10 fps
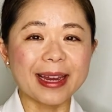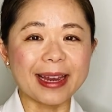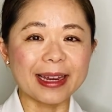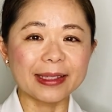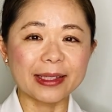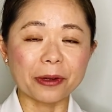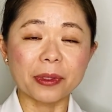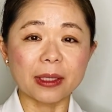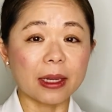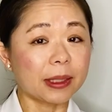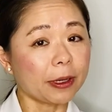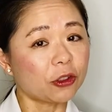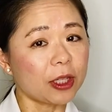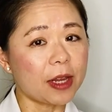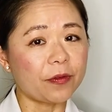And so
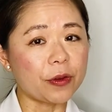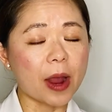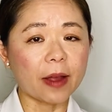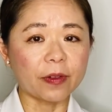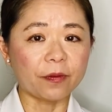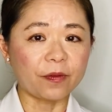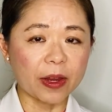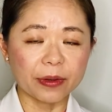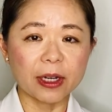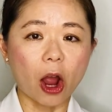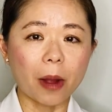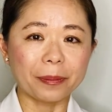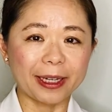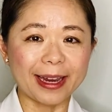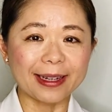especially if you have a very
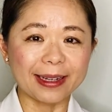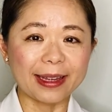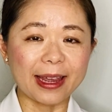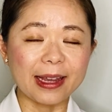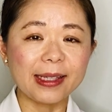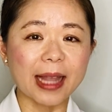complicated case,